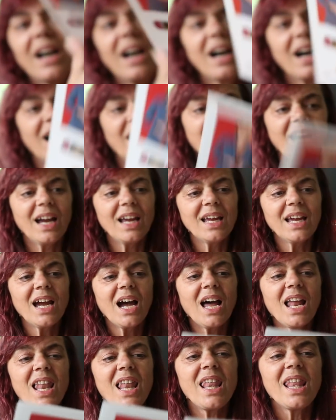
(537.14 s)
I
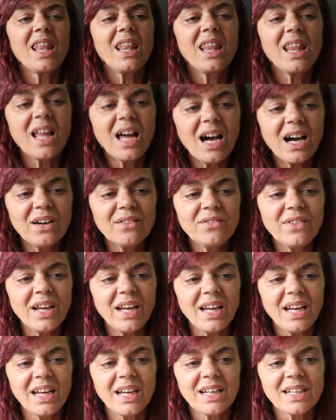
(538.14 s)
love
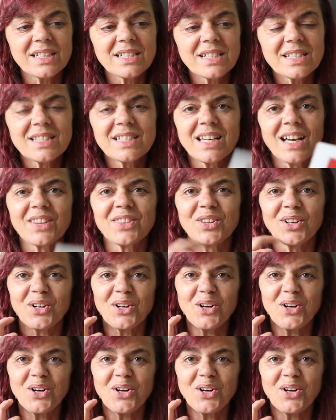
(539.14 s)
it. It's got the